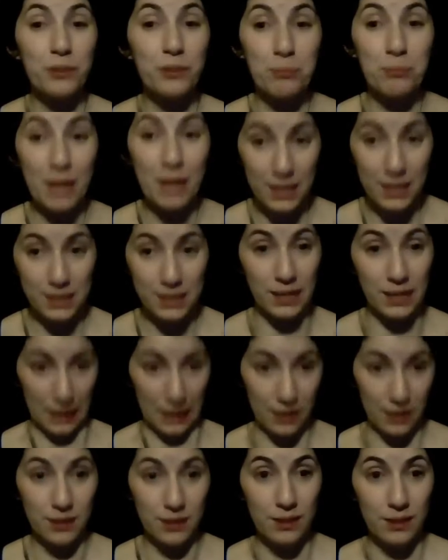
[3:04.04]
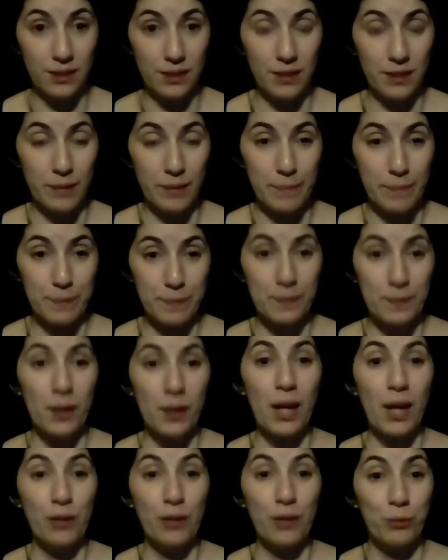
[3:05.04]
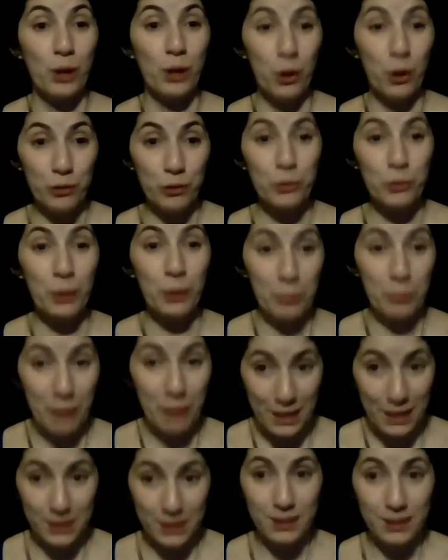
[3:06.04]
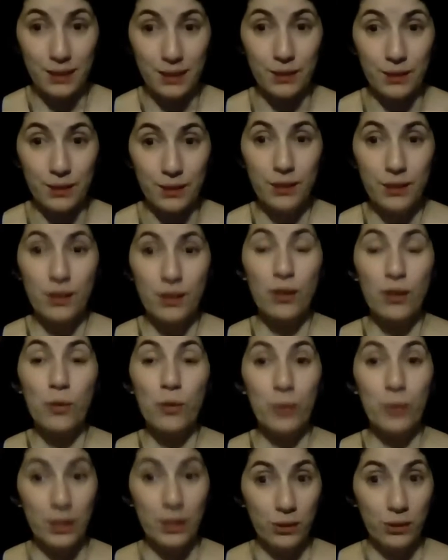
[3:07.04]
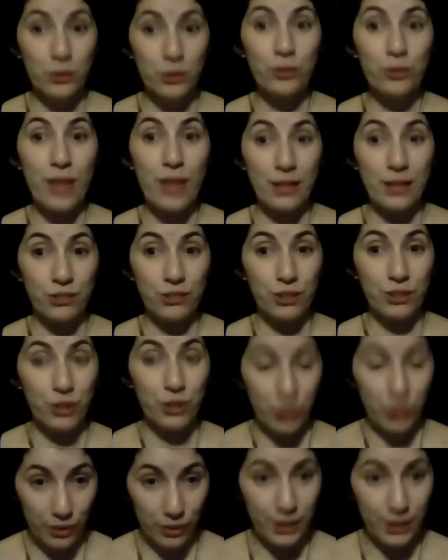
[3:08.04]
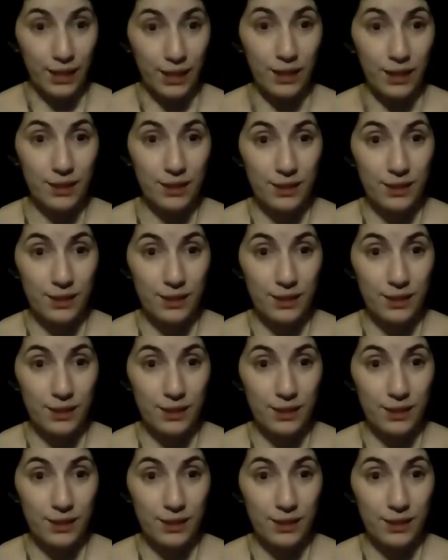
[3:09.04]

medicine. If we overwhelm medicine, we lose that security.